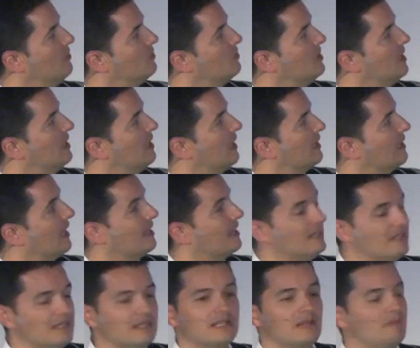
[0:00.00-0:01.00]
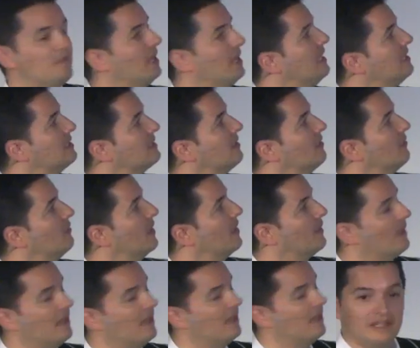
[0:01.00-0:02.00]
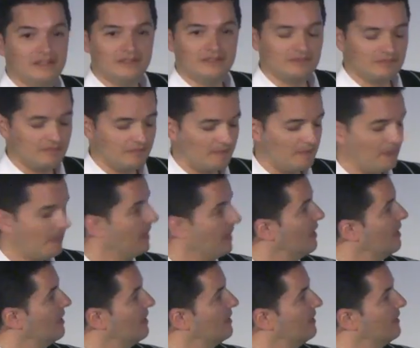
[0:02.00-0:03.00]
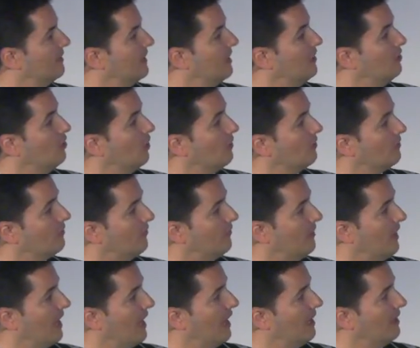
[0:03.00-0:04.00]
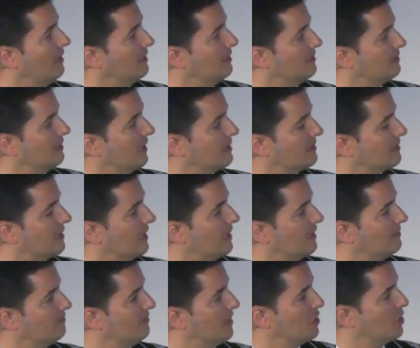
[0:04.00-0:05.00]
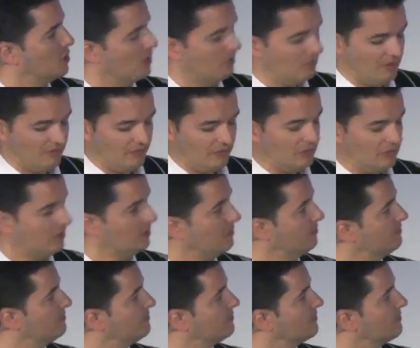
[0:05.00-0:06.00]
and New Zealand. And this is the place where they live. They don't fly, as I mentioned before